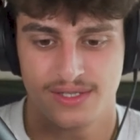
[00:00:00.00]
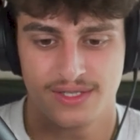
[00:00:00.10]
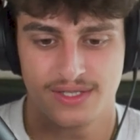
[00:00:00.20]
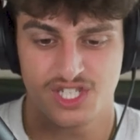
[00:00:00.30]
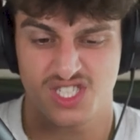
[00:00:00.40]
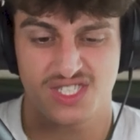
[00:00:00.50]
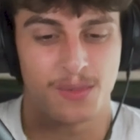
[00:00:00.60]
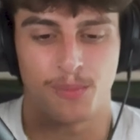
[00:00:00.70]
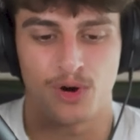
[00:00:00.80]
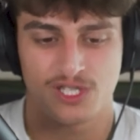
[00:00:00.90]
just the
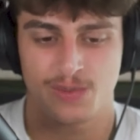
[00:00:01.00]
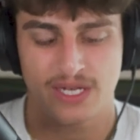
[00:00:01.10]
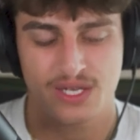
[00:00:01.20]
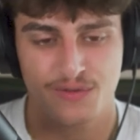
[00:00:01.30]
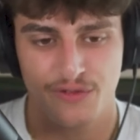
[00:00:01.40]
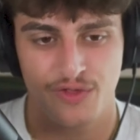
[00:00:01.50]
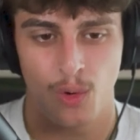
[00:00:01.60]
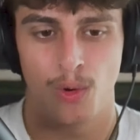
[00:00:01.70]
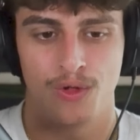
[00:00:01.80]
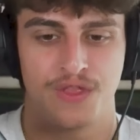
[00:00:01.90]
perspective of the
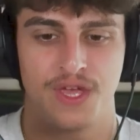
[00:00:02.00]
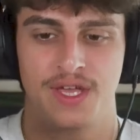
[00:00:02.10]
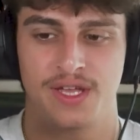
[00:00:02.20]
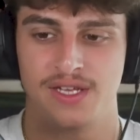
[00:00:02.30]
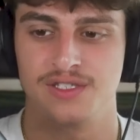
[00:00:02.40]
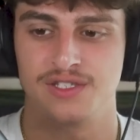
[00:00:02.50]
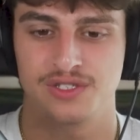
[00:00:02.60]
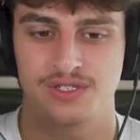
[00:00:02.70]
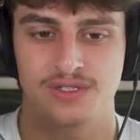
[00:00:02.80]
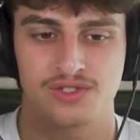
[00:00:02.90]
whole thing
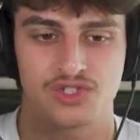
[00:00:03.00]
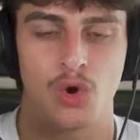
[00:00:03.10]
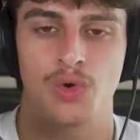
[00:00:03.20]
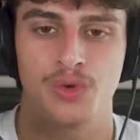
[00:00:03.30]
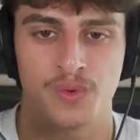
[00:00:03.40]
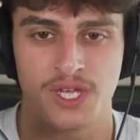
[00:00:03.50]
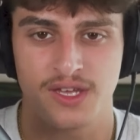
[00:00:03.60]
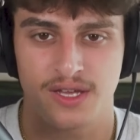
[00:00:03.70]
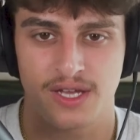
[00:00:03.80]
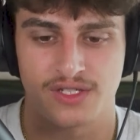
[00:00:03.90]
is so
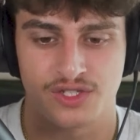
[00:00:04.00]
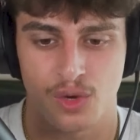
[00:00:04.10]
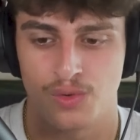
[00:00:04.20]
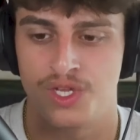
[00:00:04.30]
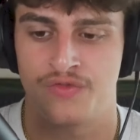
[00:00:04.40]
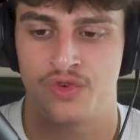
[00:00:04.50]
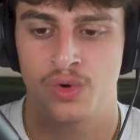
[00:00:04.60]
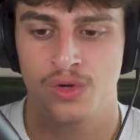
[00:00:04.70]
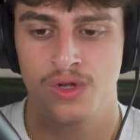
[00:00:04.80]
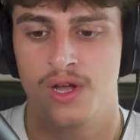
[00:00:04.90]
unique and so
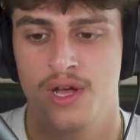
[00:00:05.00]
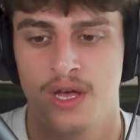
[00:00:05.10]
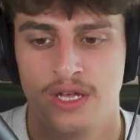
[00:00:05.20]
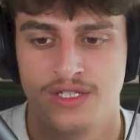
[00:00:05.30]
difficult to